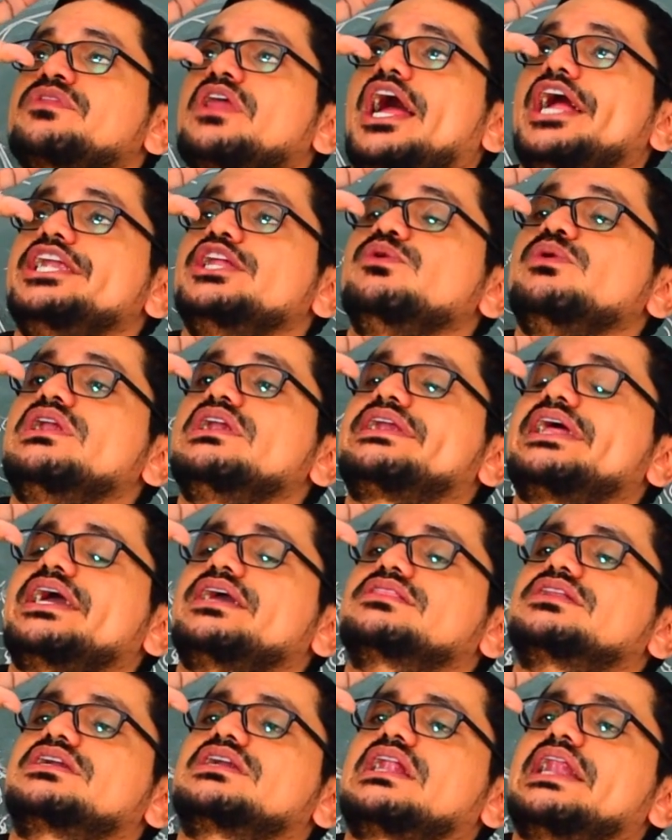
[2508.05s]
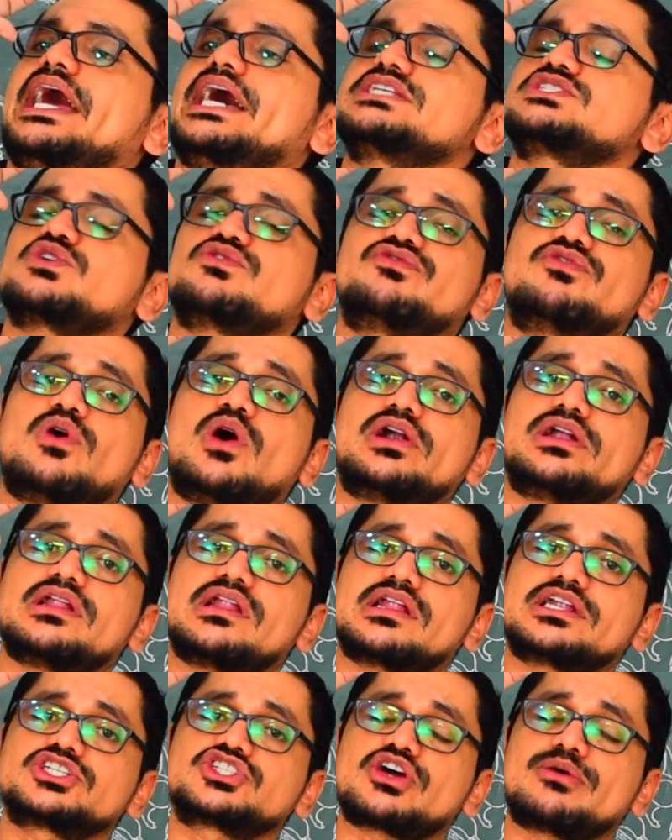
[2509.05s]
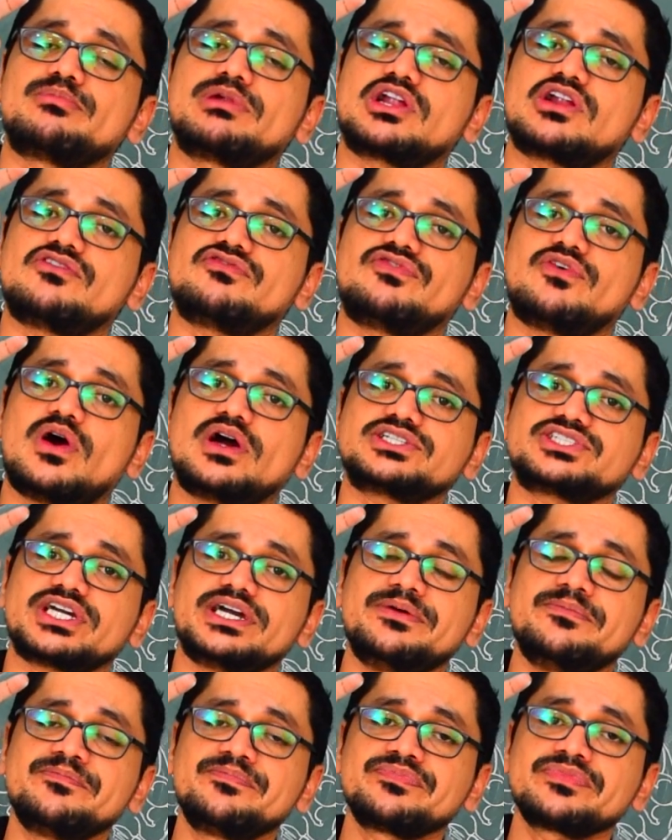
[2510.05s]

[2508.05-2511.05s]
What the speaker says: and you will take that glass of water or a tumbler of water.